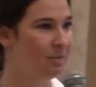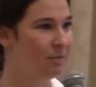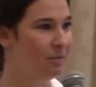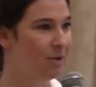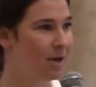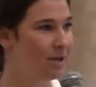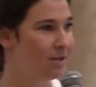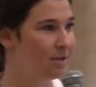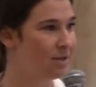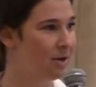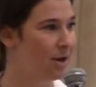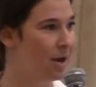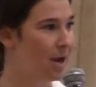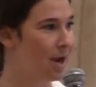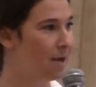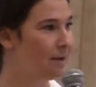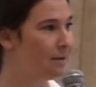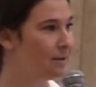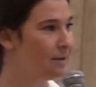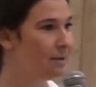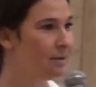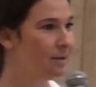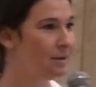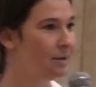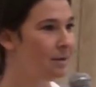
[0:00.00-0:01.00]
Raise your
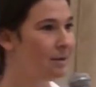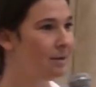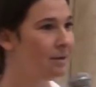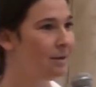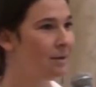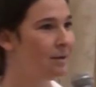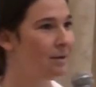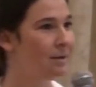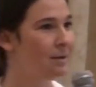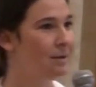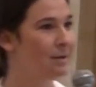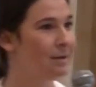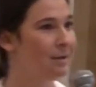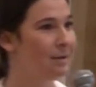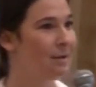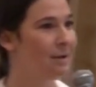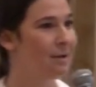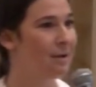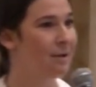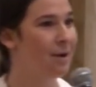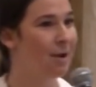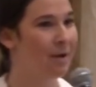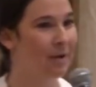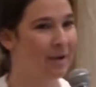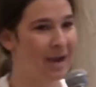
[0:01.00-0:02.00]
hand.
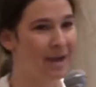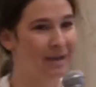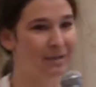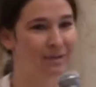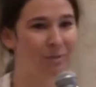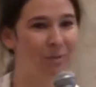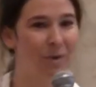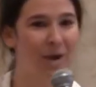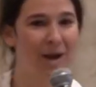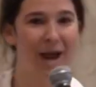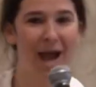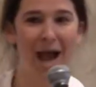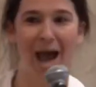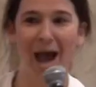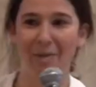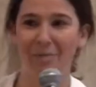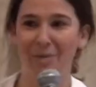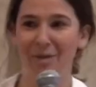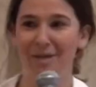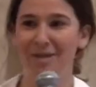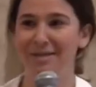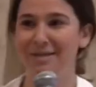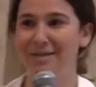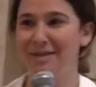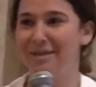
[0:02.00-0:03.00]
Okay, so what
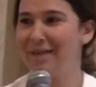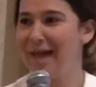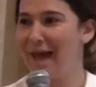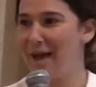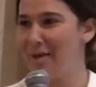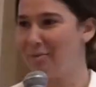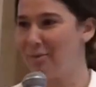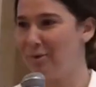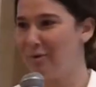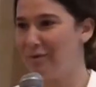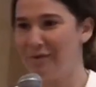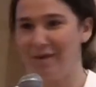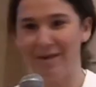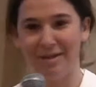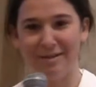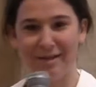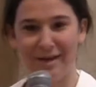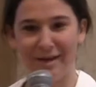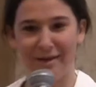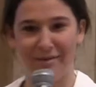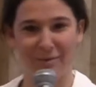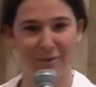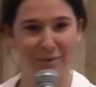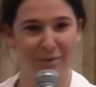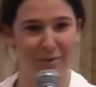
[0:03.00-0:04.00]
happens in that movie? Does
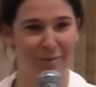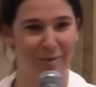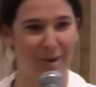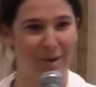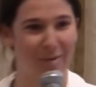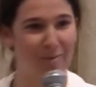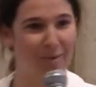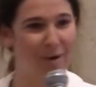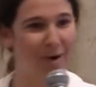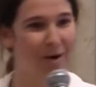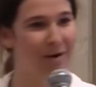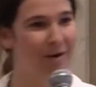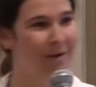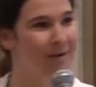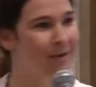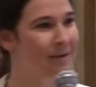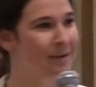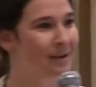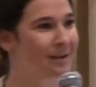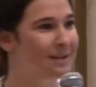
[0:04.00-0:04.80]
anyone remember?